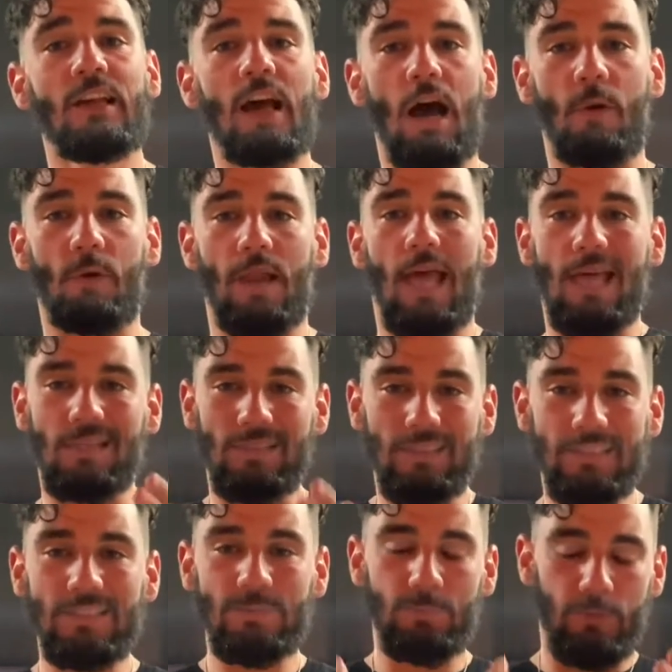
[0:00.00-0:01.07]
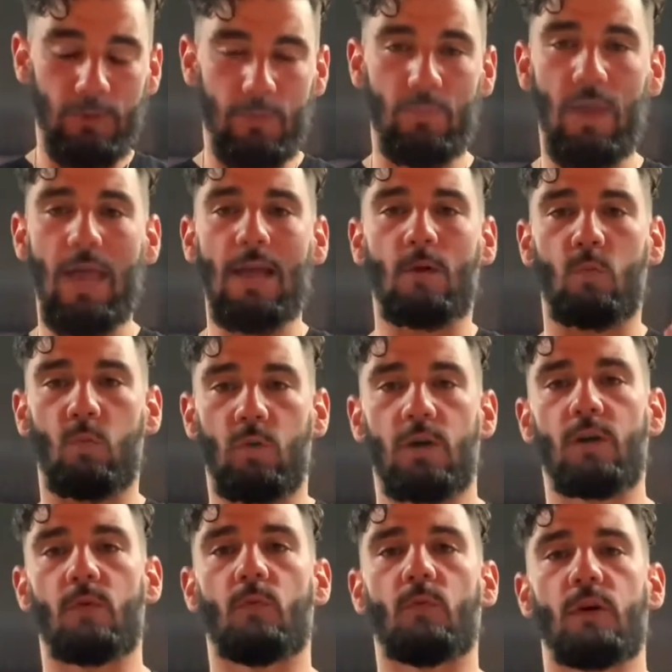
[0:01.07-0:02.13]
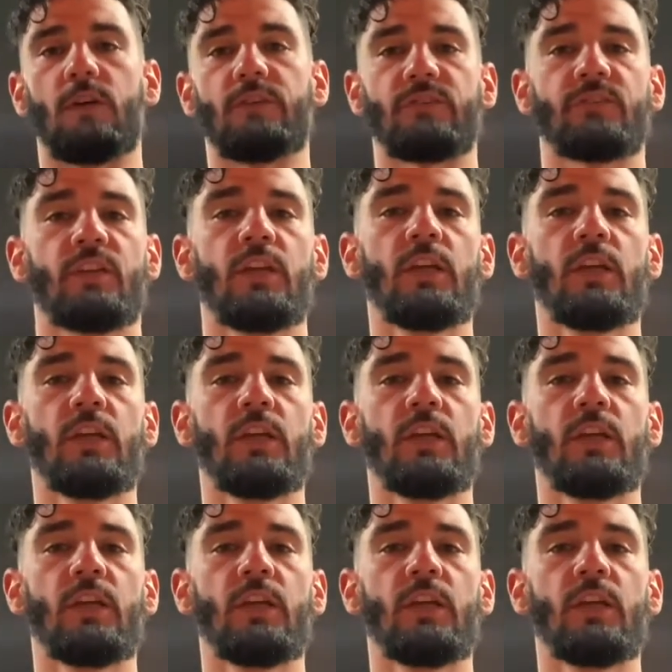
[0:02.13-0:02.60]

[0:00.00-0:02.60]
I want to at least put it back where it was.